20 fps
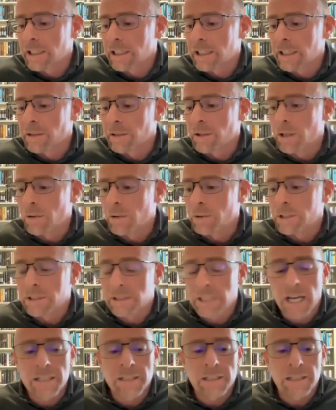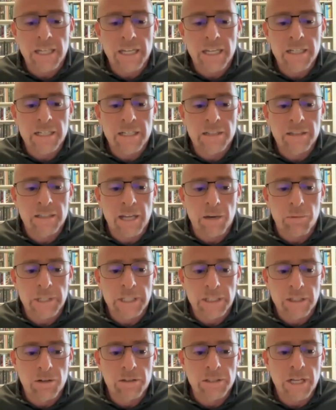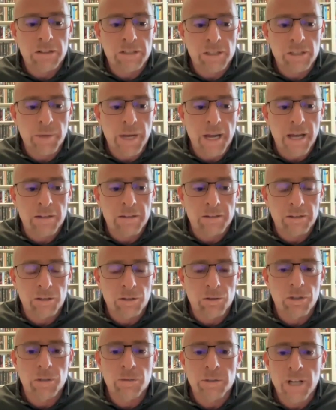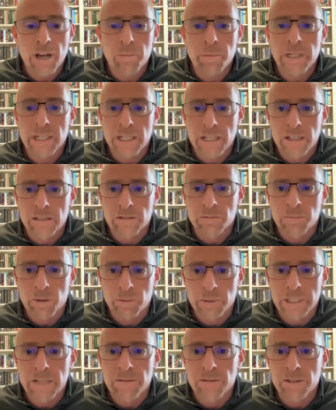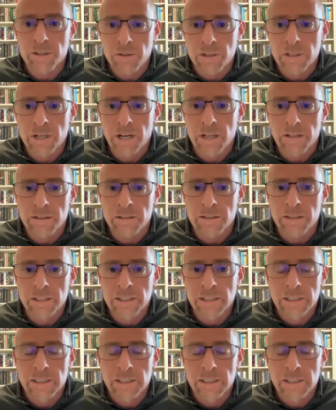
it, it was said to Gideon that when he goes out to battle, the glory will not be his, but it'll be given to another.